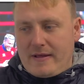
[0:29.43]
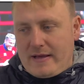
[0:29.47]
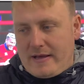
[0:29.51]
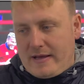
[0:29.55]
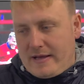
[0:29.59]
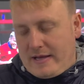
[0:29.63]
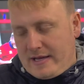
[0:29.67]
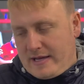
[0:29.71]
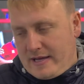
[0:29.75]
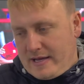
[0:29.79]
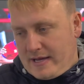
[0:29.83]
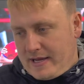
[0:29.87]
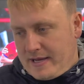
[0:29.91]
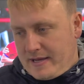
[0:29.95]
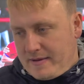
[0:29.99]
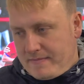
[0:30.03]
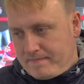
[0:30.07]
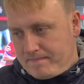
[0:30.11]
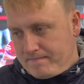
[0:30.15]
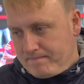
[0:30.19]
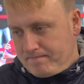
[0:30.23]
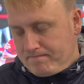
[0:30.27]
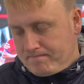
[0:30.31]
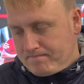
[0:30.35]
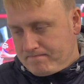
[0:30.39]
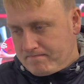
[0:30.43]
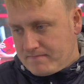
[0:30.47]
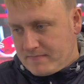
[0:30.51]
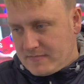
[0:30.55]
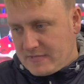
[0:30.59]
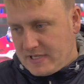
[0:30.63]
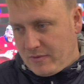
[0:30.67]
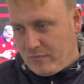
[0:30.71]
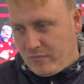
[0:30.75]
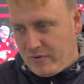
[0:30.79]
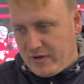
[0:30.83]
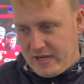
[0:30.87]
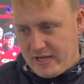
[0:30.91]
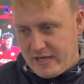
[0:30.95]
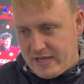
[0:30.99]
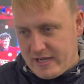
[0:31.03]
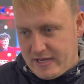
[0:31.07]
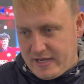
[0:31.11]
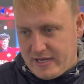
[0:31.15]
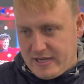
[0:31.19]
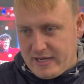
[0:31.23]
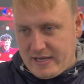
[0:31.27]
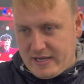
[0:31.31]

and we get